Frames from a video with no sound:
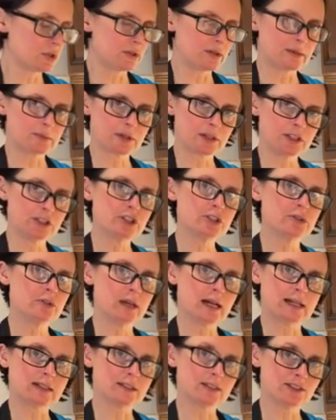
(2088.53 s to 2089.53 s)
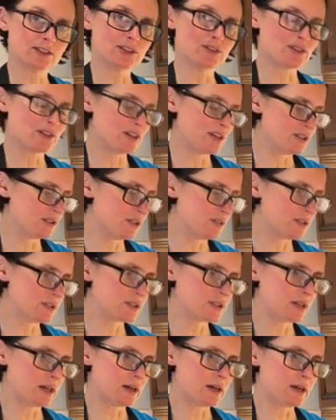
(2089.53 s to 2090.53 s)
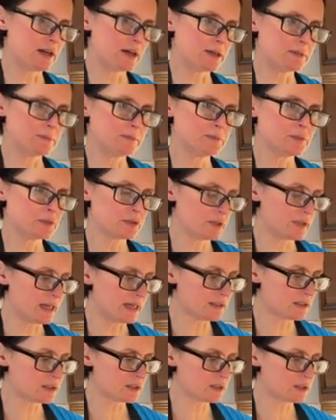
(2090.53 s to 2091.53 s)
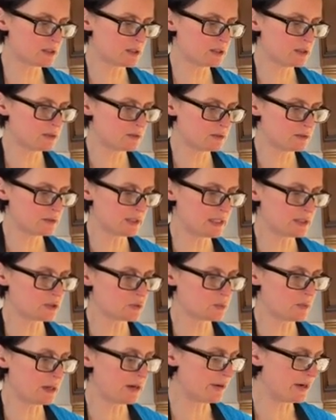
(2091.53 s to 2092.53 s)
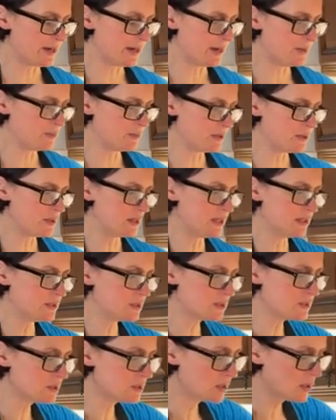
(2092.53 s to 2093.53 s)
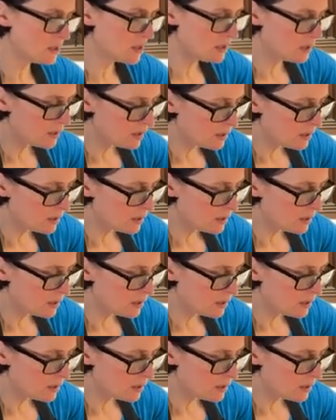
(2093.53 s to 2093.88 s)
So I'm going to do that another time. So that's where I am with this.